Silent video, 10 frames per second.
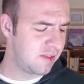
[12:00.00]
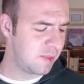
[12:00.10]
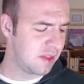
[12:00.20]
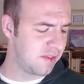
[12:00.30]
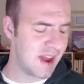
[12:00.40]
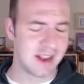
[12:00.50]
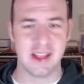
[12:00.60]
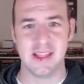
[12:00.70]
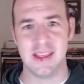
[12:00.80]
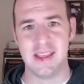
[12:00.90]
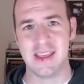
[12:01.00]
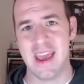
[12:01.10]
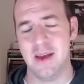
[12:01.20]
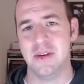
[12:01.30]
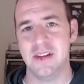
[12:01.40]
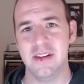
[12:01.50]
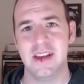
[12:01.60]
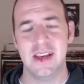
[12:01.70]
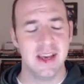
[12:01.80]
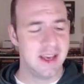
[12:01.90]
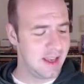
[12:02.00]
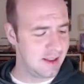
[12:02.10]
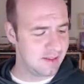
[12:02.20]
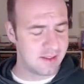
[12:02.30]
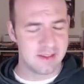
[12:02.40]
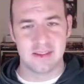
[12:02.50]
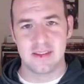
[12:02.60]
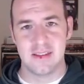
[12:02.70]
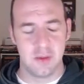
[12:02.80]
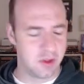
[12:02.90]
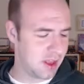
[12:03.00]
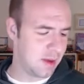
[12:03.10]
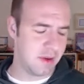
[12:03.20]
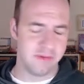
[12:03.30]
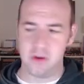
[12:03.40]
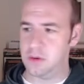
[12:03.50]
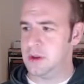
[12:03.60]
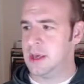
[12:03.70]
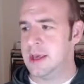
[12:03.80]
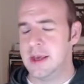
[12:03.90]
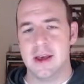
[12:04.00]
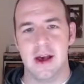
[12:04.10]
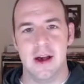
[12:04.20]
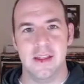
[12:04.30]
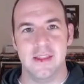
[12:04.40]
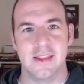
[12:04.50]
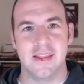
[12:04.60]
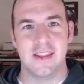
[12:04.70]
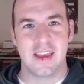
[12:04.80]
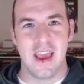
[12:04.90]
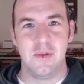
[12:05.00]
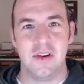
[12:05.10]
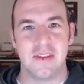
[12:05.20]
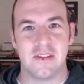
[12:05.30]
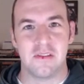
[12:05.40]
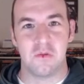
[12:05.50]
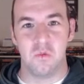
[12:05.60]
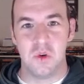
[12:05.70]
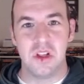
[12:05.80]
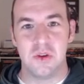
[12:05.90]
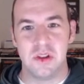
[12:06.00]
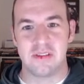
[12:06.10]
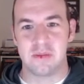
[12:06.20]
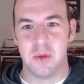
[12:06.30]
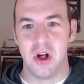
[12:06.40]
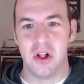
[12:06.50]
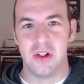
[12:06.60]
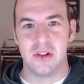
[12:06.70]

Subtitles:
the fact that the camera is just, I'm looking at my phone, the camera is just really, really small.